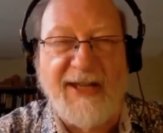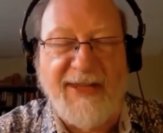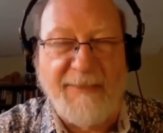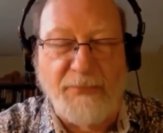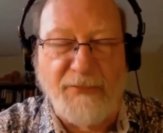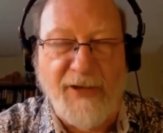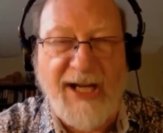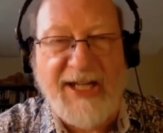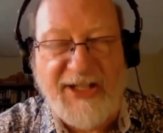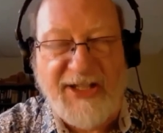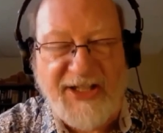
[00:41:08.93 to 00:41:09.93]

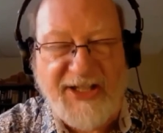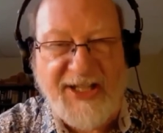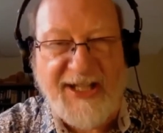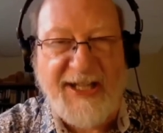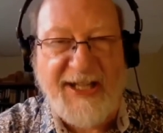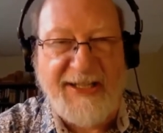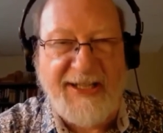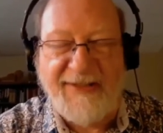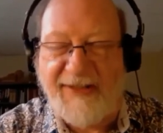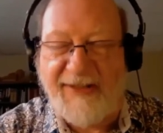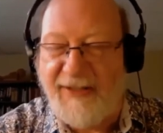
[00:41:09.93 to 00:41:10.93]
brains, the idea that
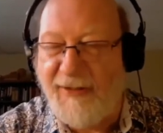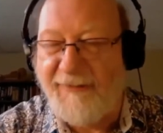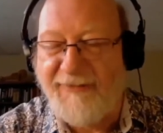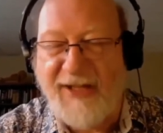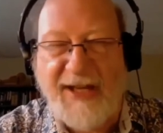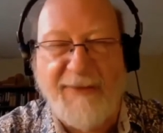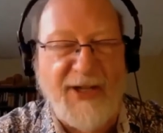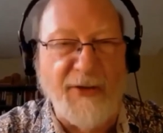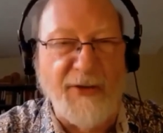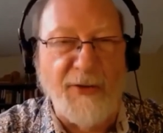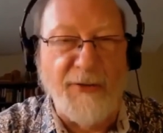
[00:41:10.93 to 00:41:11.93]
you have to have a
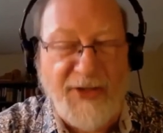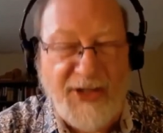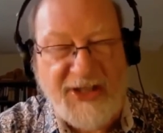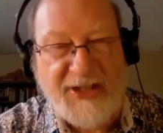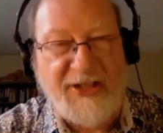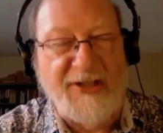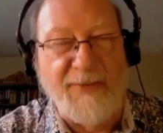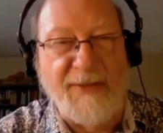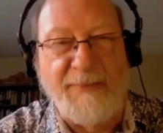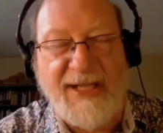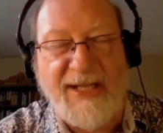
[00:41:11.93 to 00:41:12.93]
nervous system to be
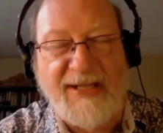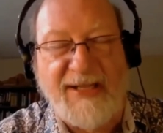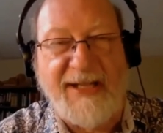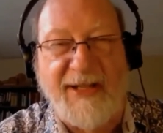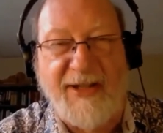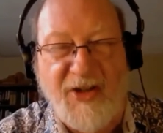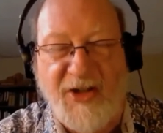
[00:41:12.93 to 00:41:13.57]
intelligent,